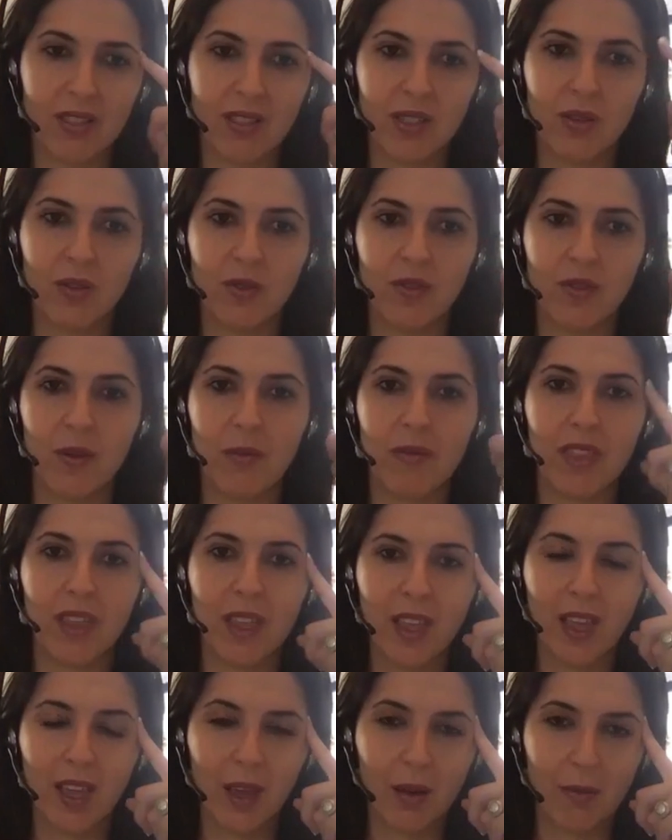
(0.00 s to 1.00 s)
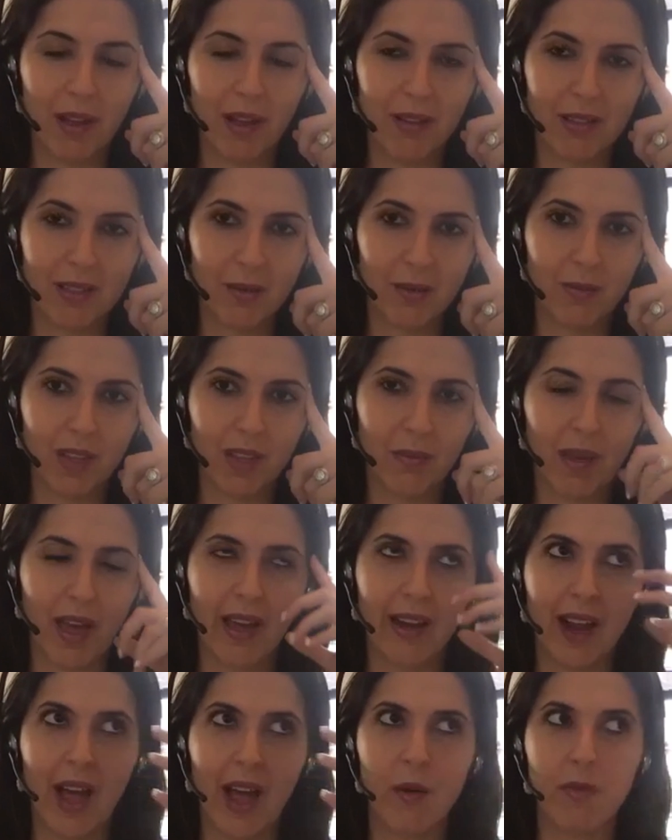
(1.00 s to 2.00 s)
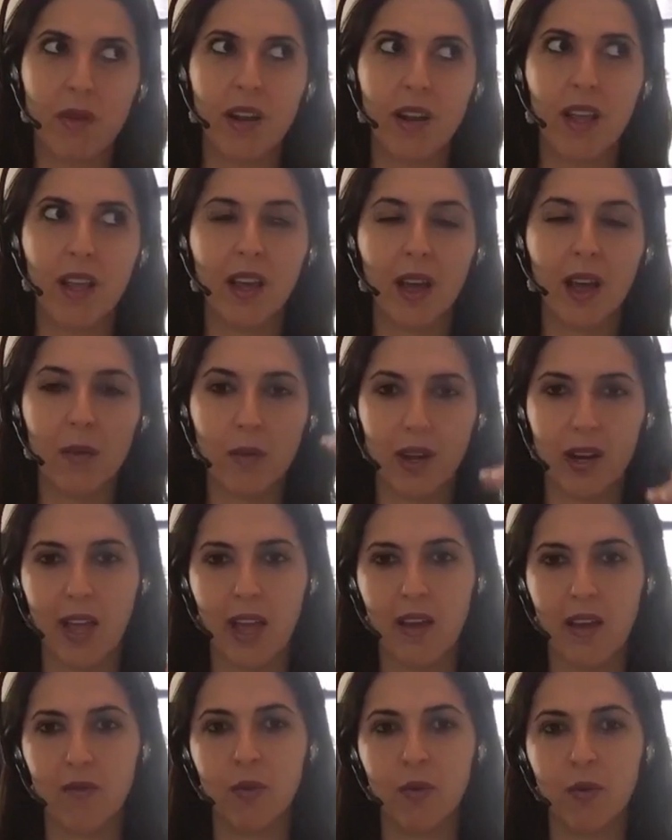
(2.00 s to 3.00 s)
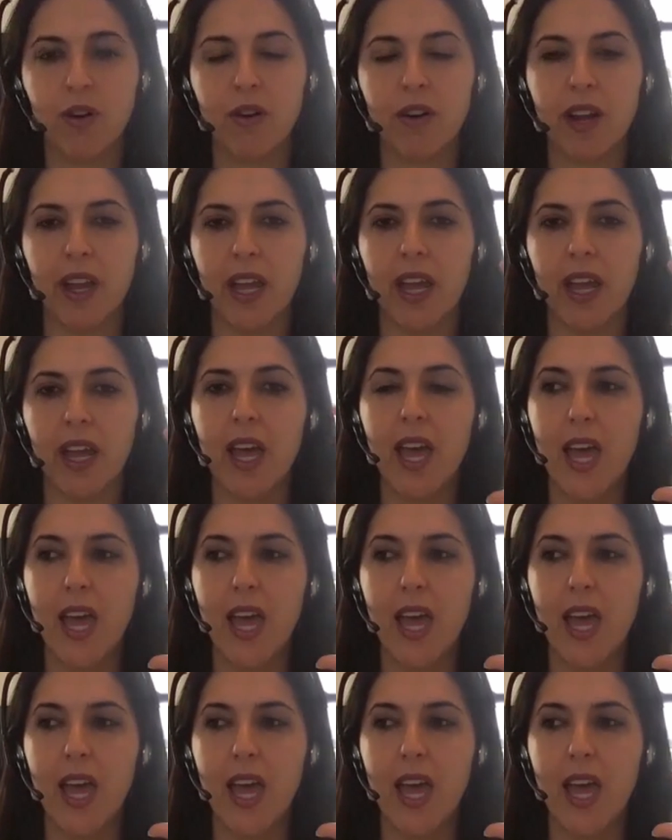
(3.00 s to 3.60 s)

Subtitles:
So if I'm thinking about something bad happening, I'm going to have worry.